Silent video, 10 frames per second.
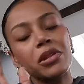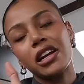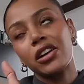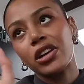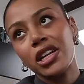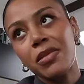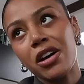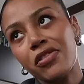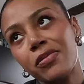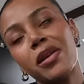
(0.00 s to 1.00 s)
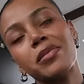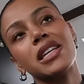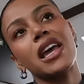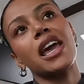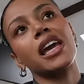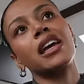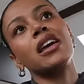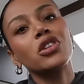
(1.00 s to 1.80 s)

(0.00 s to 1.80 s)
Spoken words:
But then I got an email from them saying,